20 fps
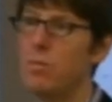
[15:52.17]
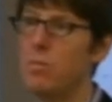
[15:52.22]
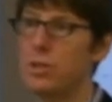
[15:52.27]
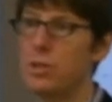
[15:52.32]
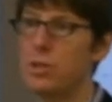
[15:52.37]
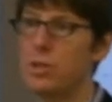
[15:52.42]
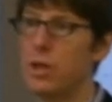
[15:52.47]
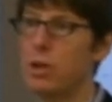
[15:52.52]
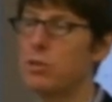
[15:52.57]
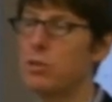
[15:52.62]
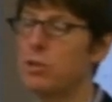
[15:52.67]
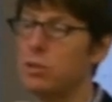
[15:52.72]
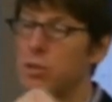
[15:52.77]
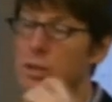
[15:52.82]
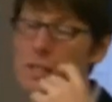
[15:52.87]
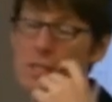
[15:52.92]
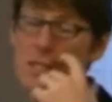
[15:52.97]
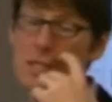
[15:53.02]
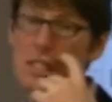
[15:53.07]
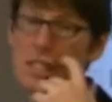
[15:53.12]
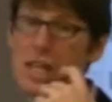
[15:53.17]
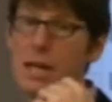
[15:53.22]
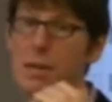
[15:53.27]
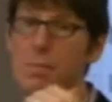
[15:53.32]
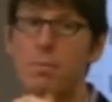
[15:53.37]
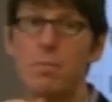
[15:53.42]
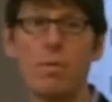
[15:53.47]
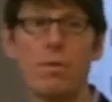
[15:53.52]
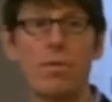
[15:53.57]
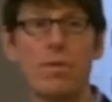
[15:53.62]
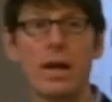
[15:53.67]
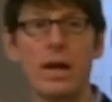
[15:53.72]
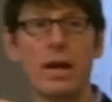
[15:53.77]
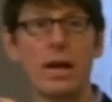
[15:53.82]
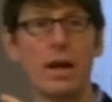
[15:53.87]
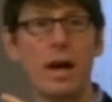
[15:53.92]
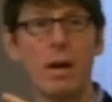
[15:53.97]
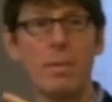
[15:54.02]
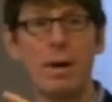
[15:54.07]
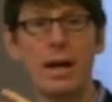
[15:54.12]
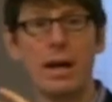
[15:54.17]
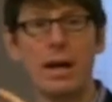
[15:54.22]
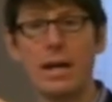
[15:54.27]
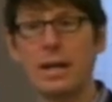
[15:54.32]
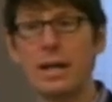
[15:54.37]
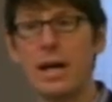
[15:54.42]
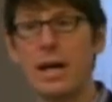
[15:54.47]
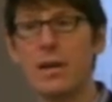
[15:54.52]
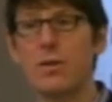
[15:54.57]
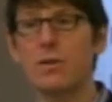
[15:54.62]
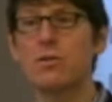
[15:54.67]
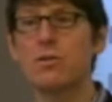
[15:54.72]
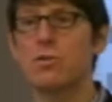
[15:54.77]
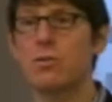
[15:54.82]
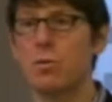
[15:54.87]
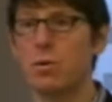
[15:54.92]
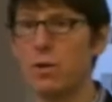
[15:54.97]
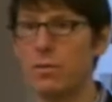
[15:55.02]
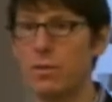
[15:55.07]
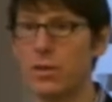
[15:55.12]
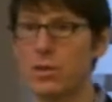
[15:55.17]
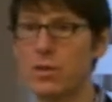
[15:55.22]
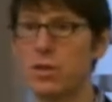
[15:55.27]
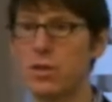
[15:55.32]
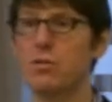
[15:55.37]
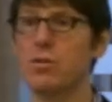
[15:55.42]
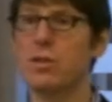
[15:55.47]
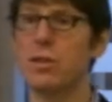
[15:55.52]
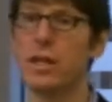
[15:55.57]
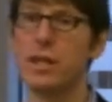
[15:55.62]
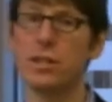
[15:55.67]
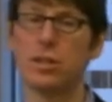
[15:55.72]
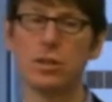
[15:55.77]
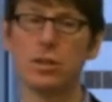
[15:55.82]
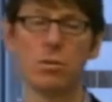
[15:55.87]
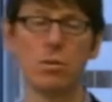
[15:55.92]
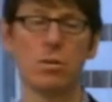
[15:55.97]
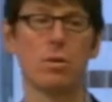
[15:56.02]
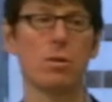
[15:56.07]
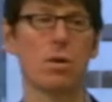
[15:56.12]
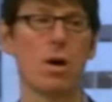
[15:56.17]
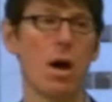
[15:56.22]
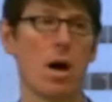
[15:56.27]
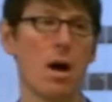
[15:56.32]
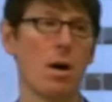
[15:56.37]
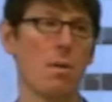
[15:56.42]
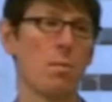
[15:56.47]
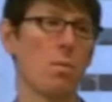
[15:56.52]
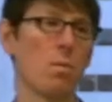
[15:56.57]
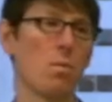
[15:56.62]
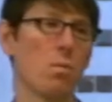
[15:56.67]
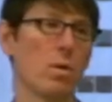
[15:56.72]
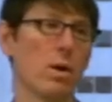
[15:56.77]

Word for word: with social is the same thing about any other sort of association um,